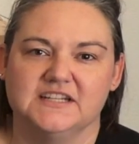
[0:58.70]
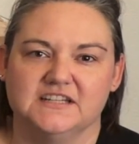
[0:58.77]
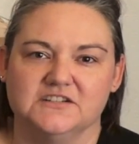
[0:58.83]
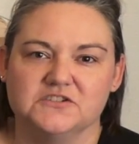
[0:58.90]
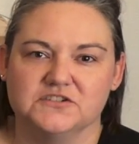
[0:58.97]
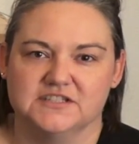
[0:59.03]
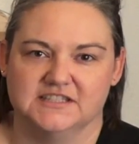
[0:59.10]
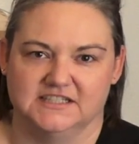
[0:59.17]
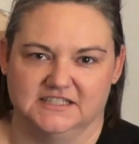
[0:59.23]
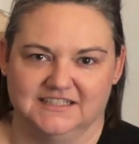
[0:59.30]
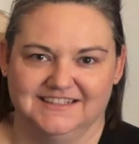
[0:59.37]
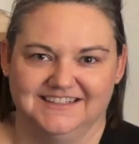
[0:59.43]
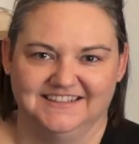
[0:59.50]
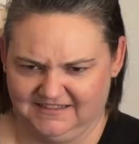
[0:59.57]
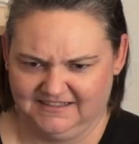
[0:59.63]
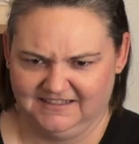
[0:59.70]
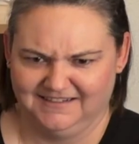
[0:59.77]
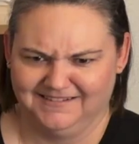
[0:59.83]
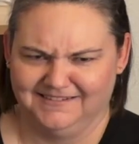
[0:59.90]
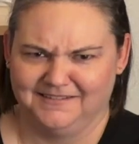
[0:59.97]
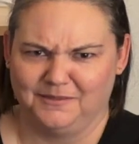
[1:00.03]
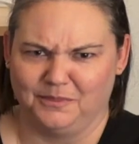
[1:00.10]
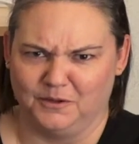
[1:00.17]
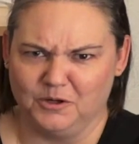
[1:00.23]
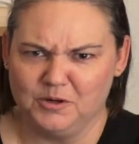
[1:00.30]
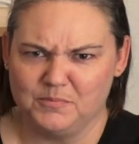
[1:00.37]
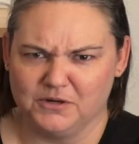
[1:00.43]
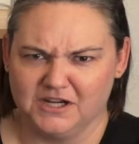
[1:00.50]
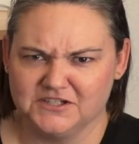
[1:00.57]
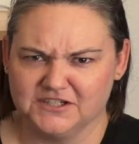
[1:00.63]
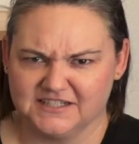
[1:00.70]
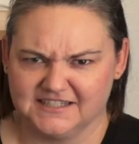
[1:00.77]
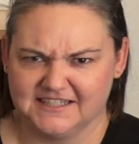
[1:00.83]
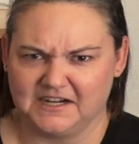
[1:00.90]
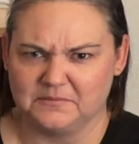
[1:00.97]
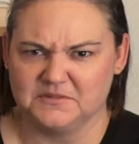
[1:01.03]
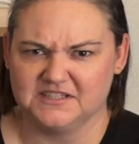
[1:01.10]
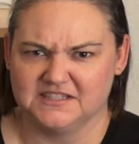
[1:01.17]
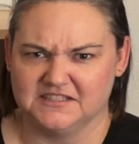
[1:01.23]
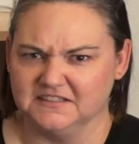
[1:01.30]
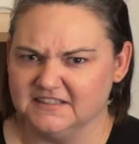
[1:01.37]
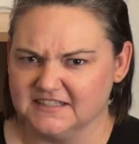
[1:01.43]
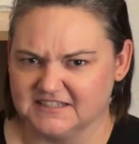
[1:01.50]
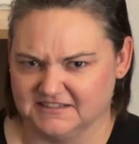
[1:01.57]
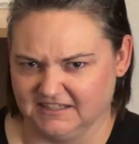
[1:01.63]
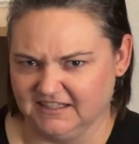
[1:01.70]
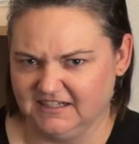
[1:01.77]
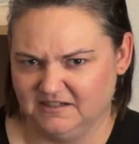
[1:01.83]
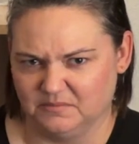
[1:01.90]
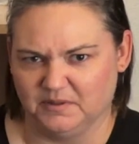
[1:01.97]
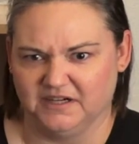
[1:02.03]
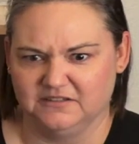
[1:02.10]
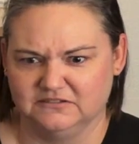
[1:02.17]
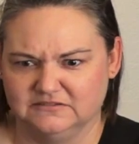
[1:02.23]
interesting. There are projects that I'm still excited about.